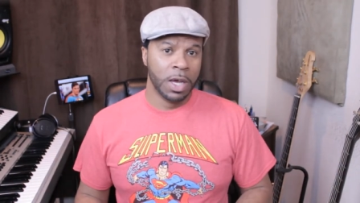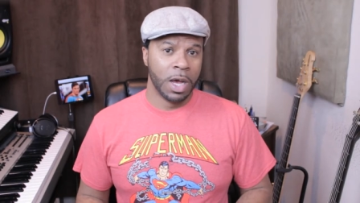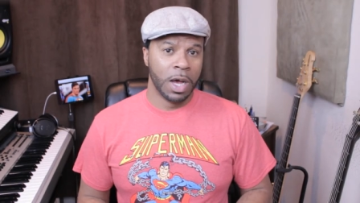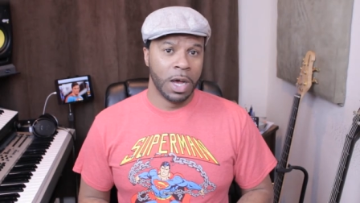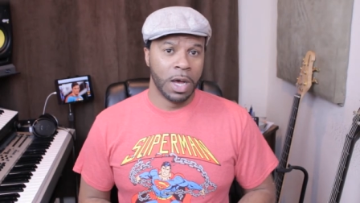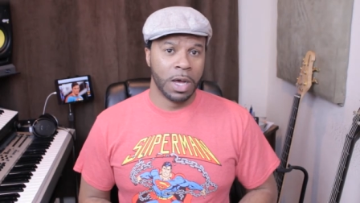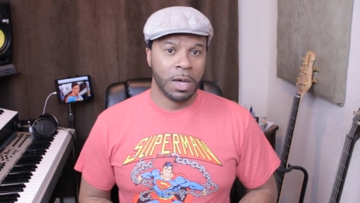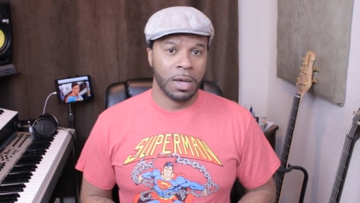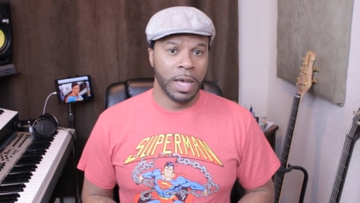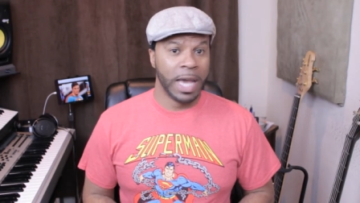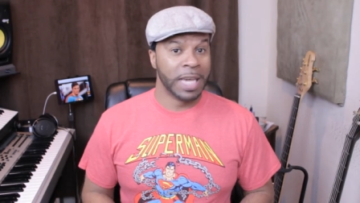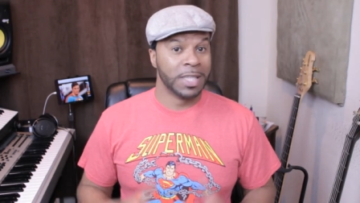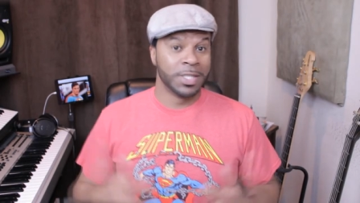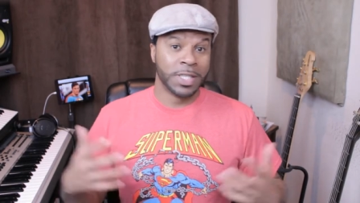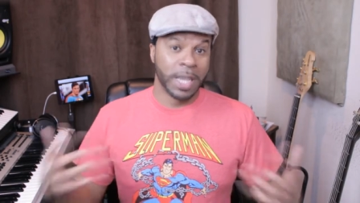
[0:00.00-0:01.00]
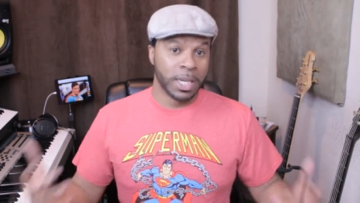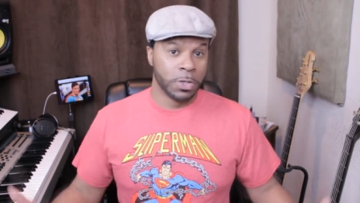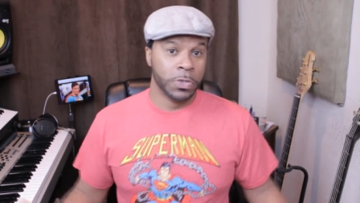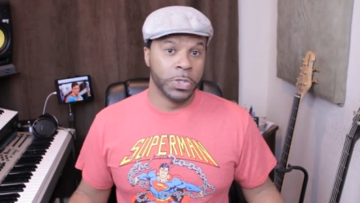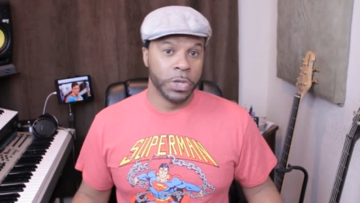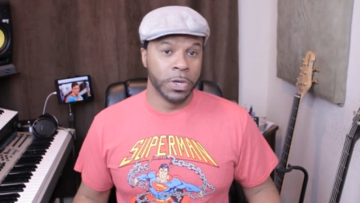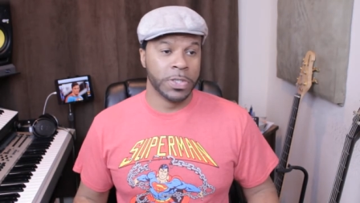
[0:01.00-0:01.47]
Hackensack,
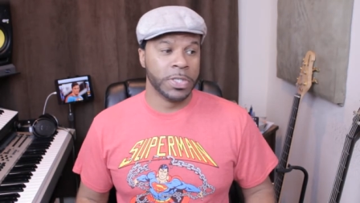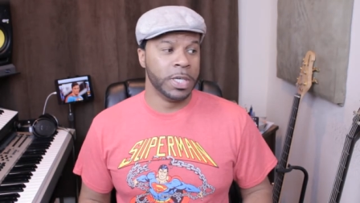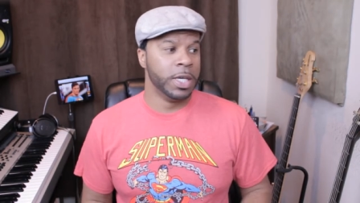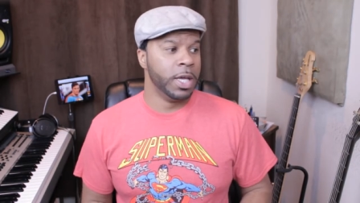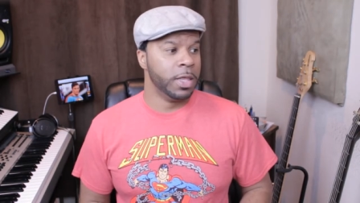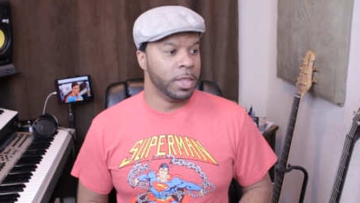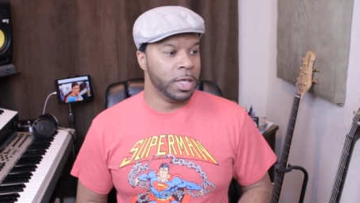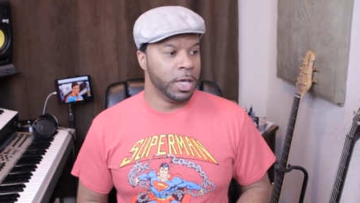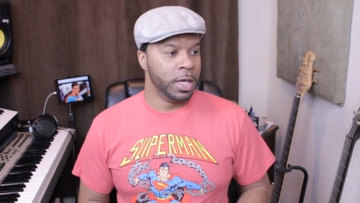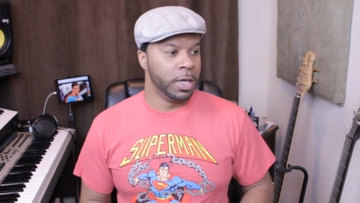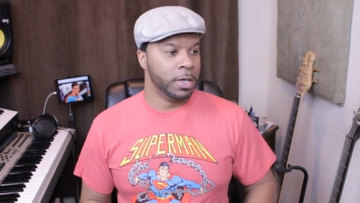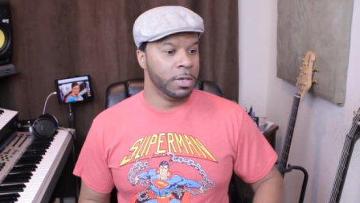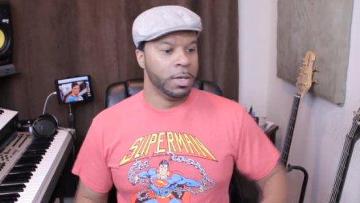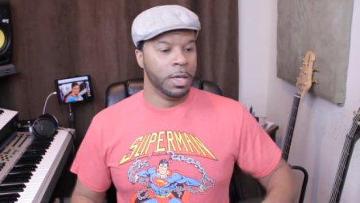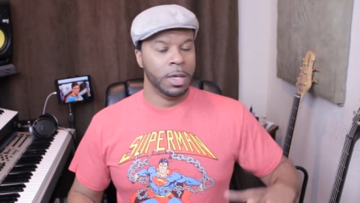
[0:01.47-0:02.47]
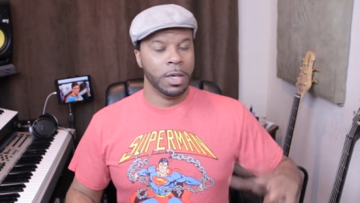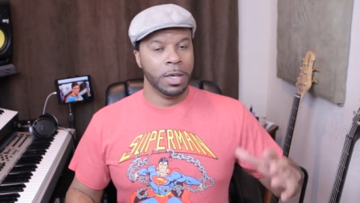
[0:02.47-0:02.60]
New Jersey, and then